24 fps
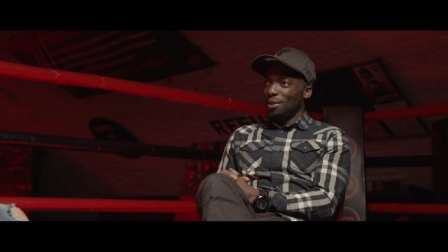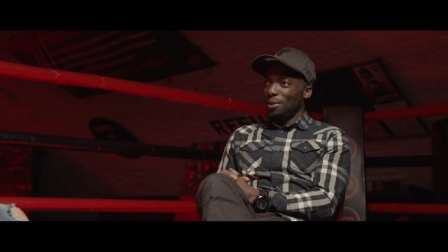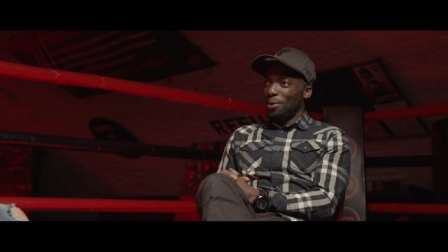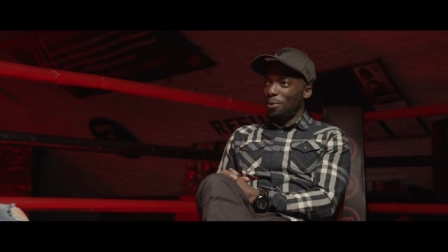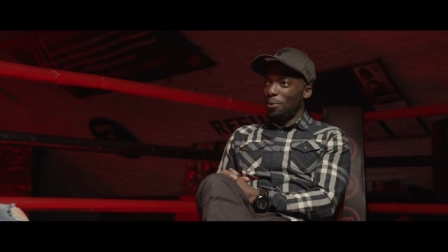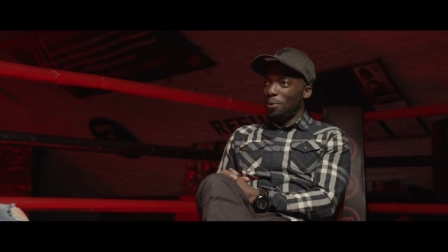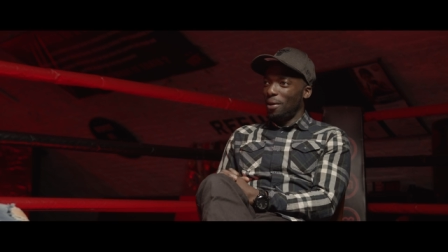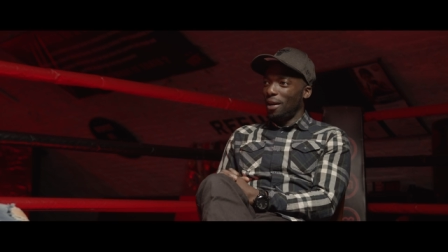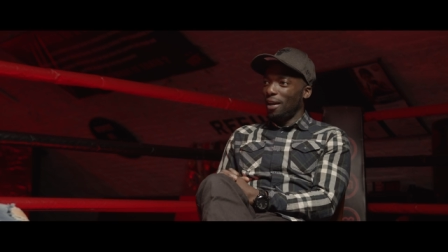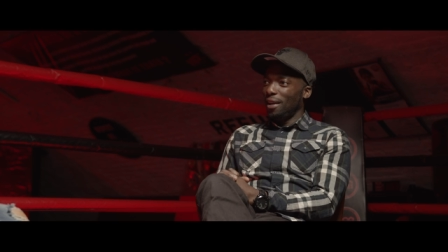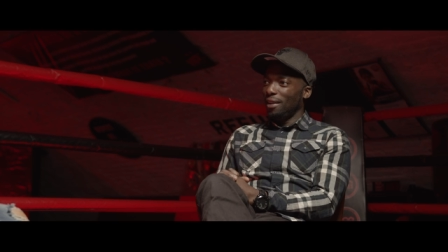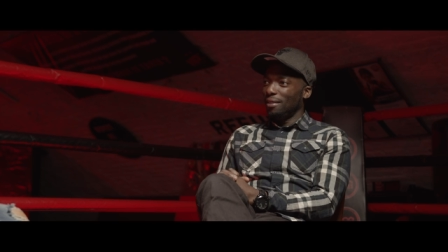
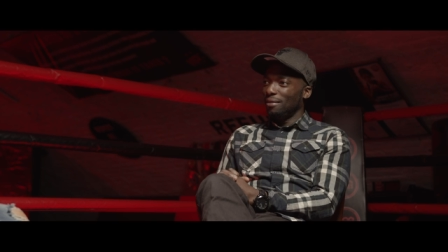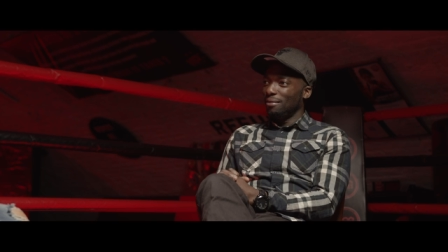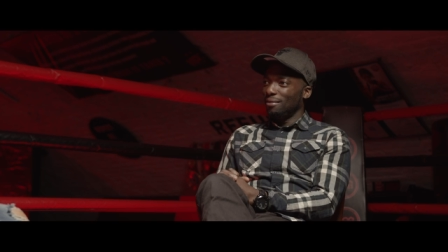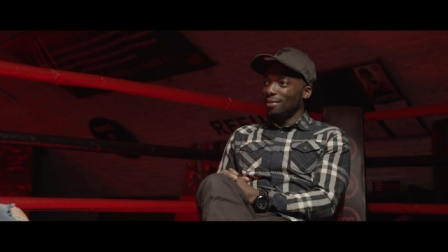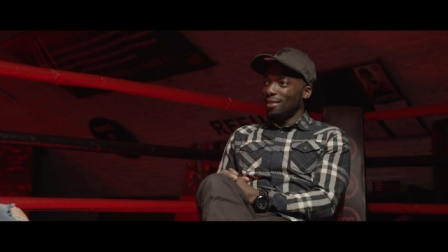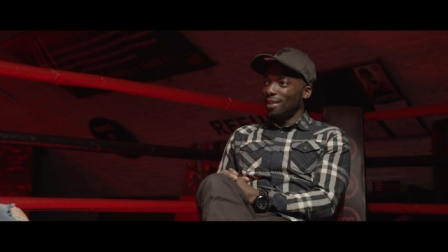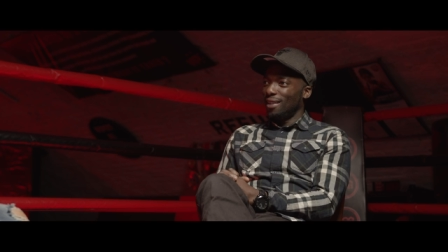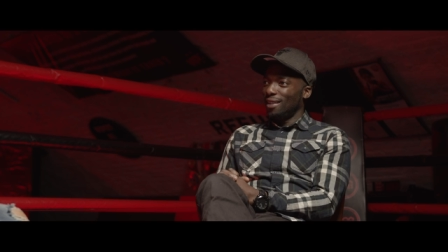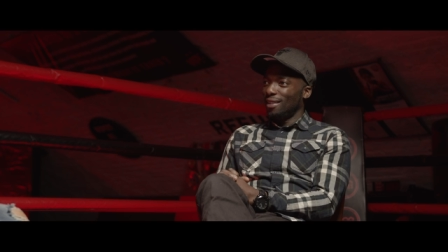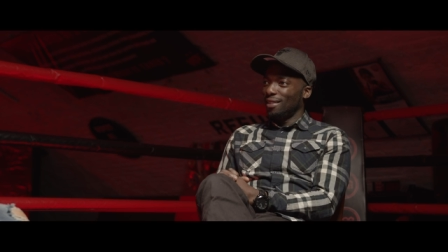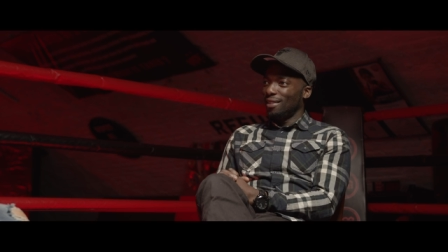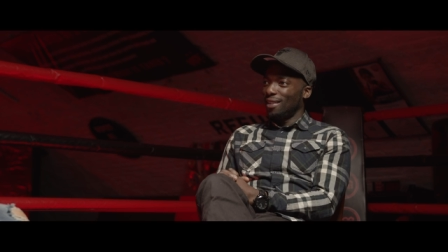Quite
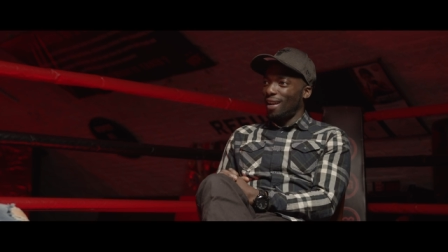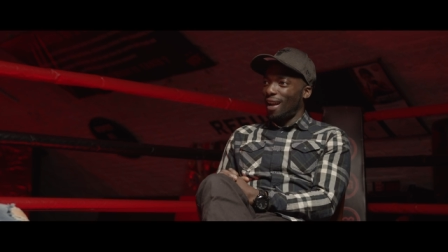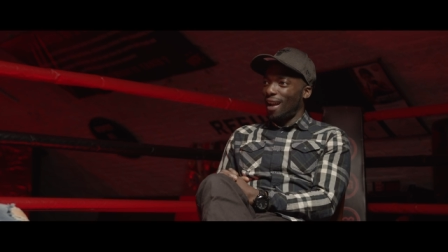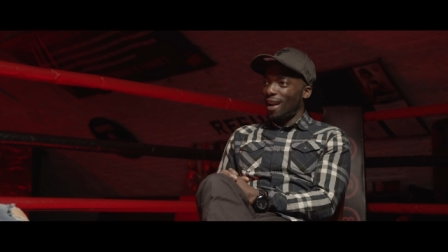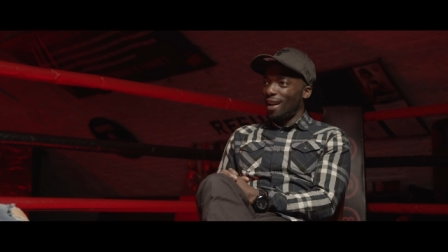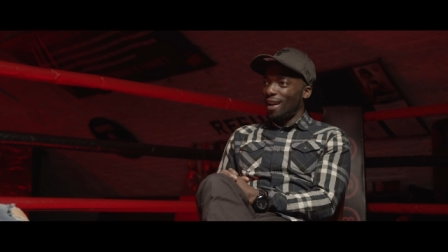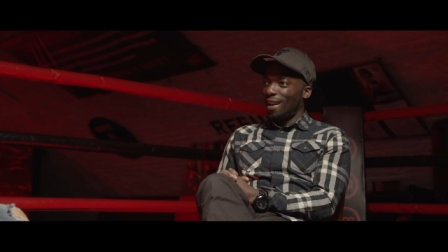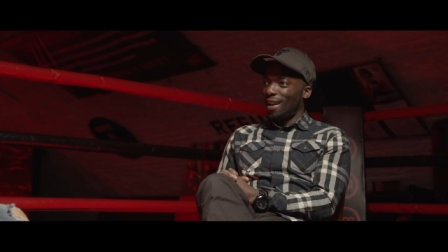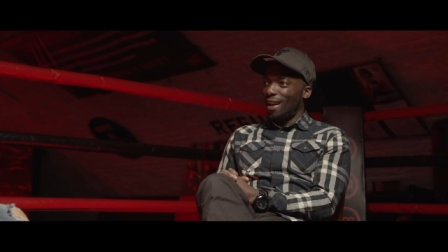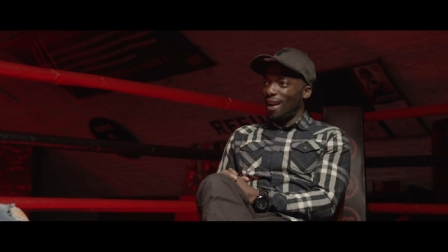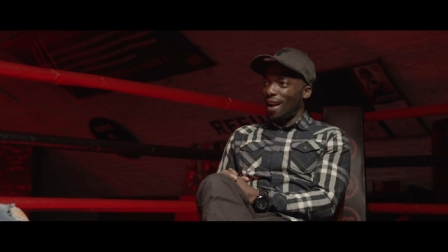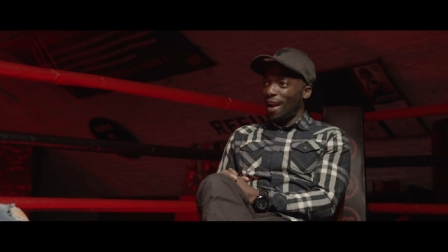
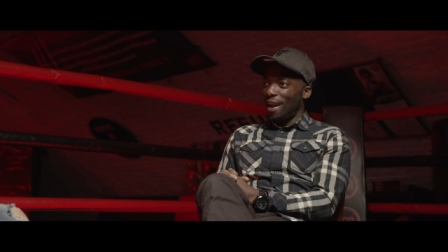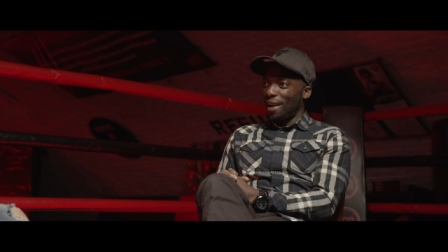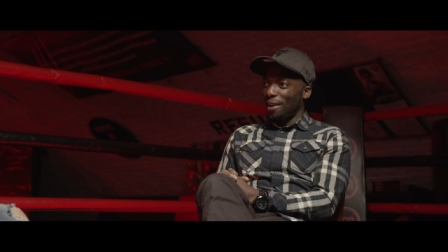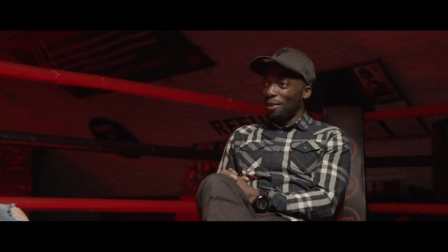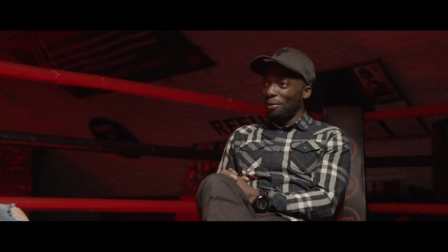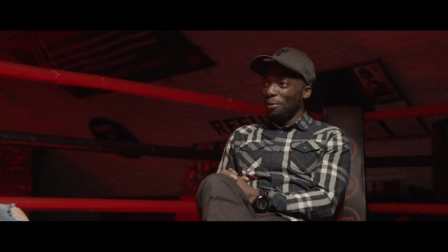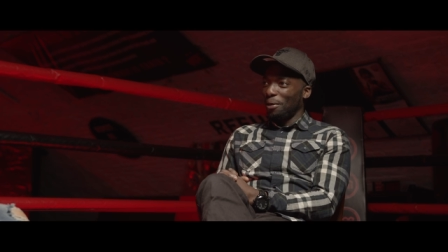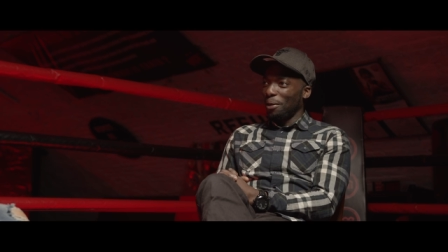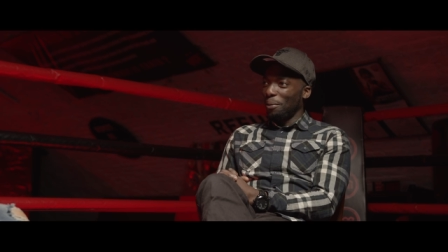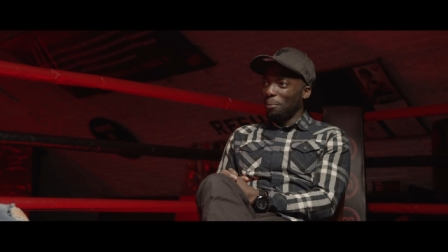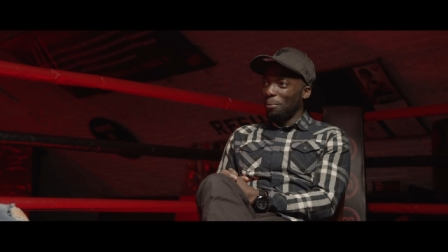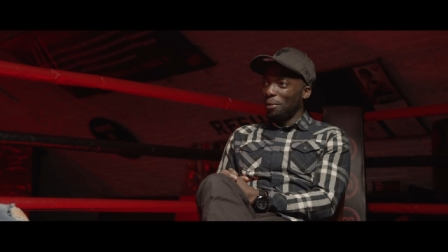
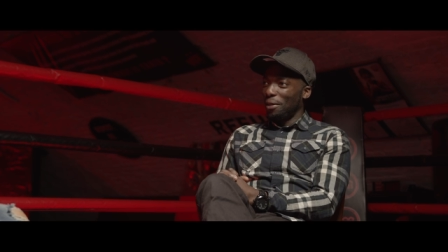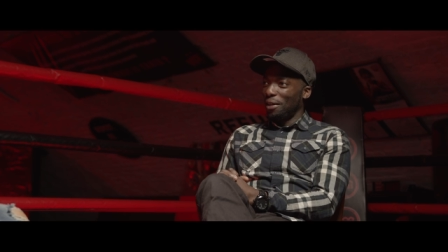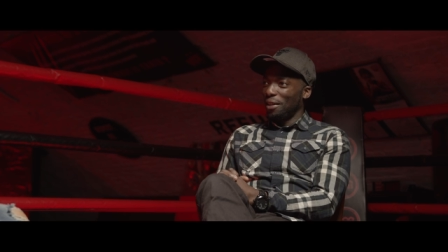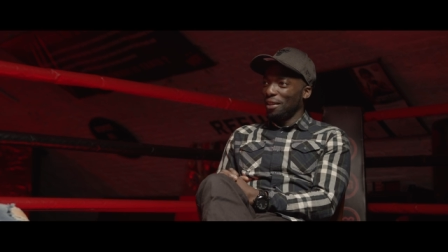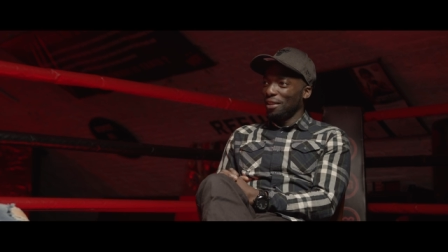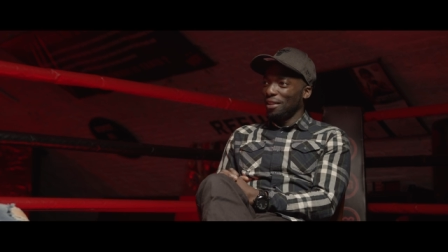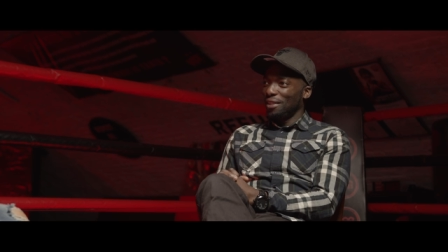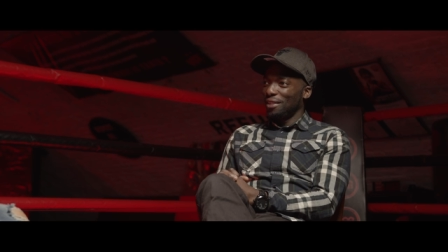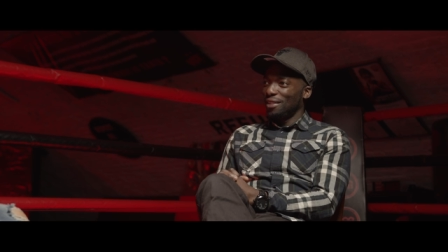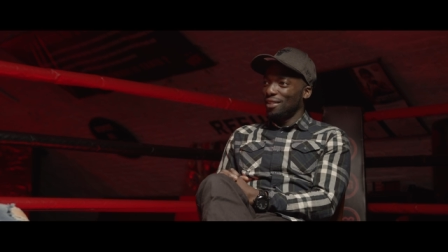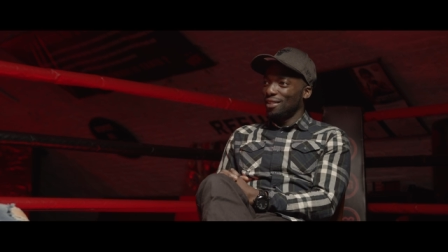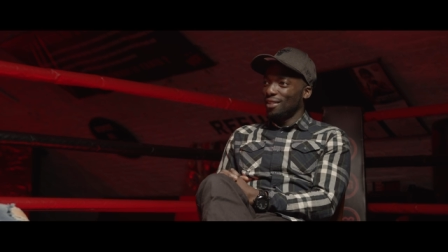angry,
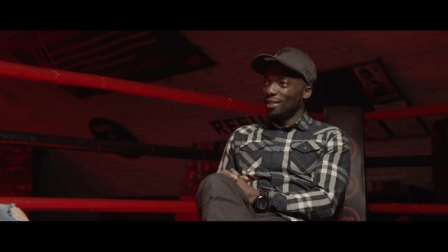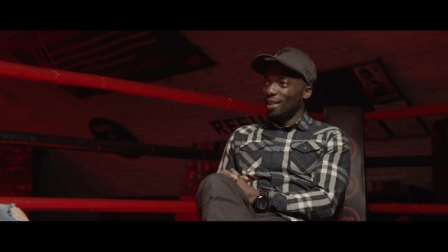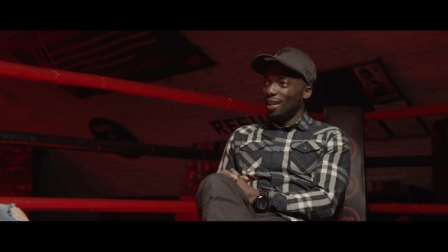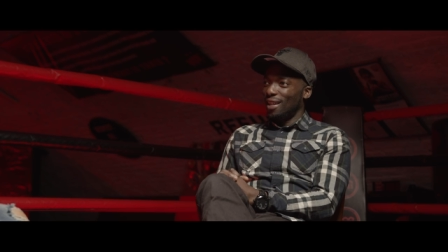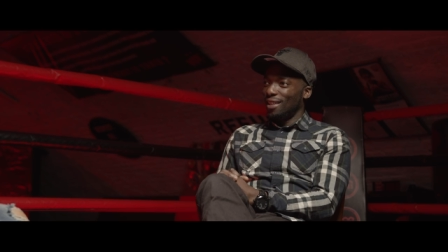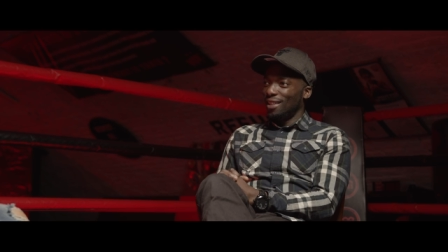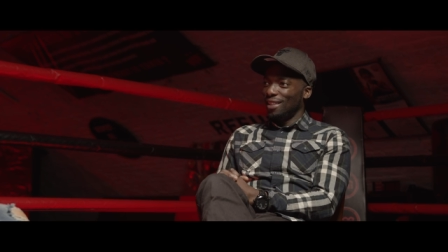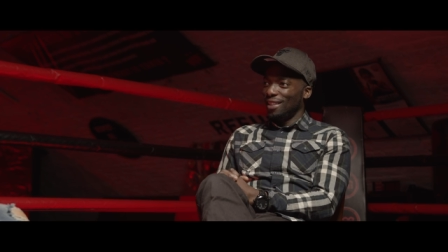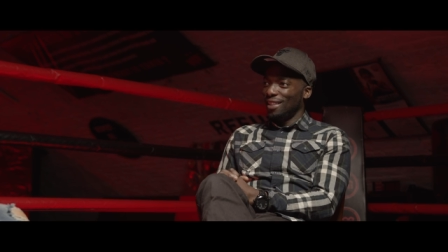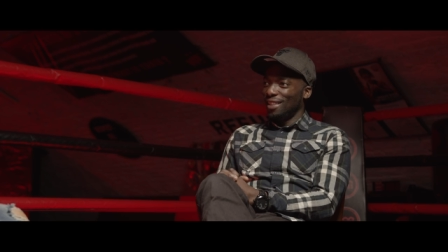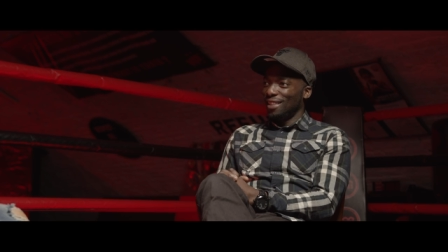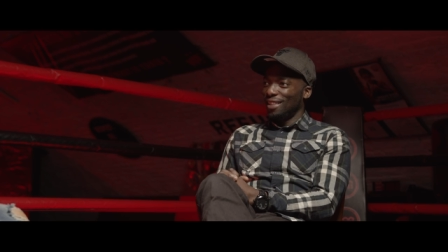but
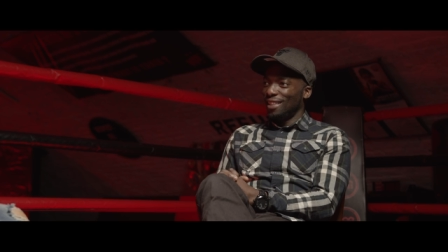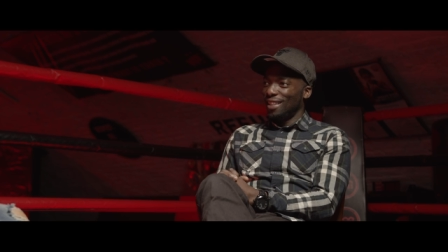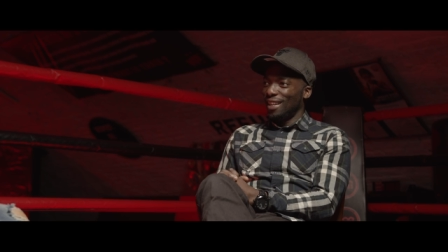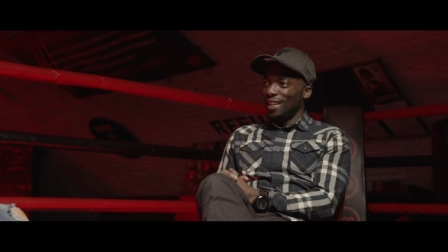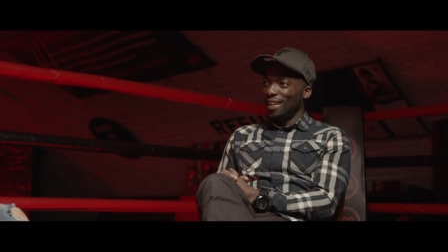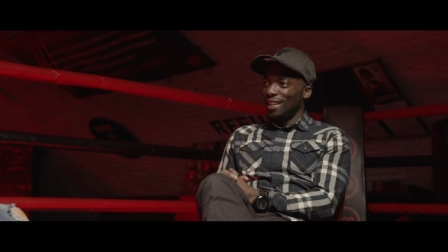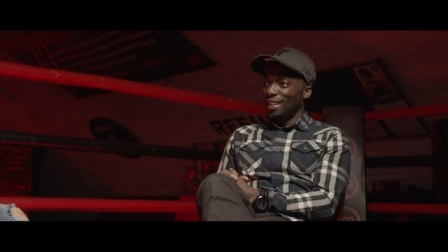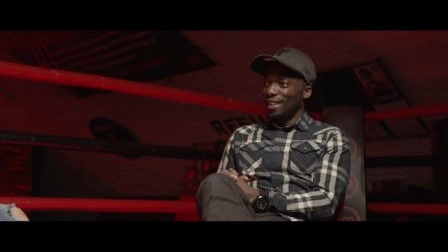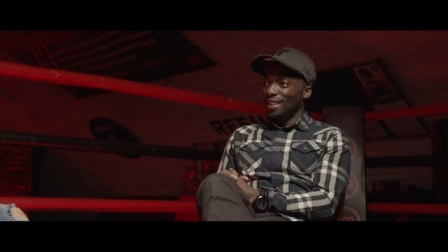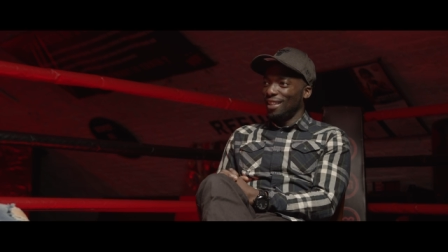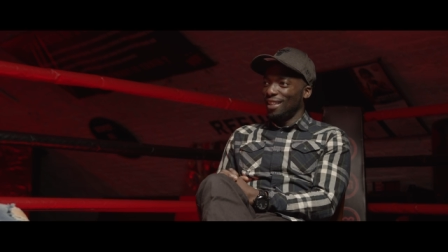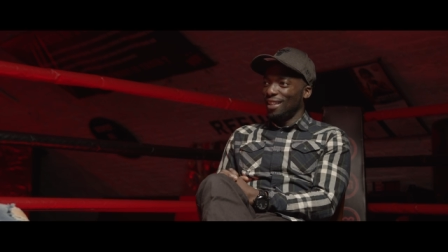at the end of the
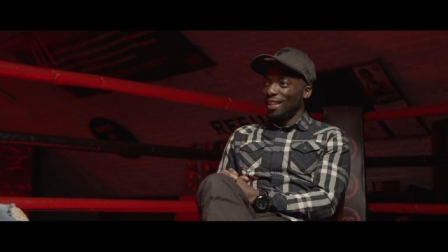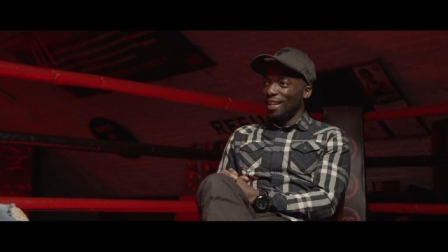day,